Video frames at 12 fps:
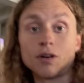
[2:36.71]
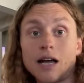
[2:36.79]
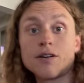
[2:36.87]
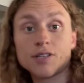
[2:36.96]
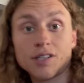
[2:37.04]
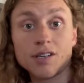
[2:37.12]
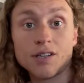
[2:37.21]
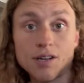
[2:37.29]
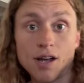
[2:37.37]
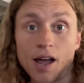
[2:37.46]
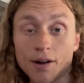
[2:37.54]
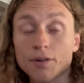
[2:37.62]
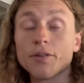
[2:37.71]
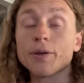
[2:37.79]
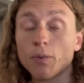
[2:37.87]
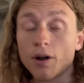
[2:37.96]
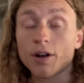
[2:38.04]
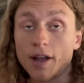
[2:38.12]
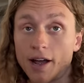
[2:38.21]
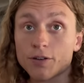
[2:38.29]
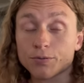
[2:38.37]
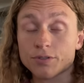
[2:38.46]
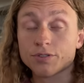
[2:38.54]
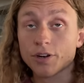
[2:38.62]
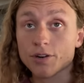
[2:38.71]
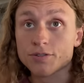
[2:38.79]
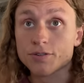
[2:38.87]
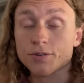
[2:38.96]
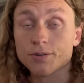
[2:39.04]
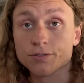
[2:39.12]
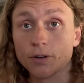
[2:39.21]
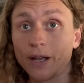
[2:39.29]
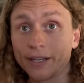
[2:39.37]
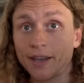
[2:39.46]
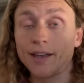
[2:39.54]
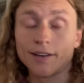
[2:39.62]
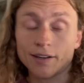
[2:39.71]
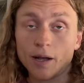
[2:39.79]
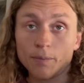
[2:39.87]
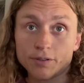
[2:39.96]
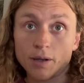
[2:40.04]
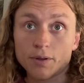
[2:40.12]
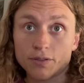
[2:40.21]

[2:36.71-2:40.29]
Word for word: I was a kid, I really wanted a house with stairs too, so I can't get upset with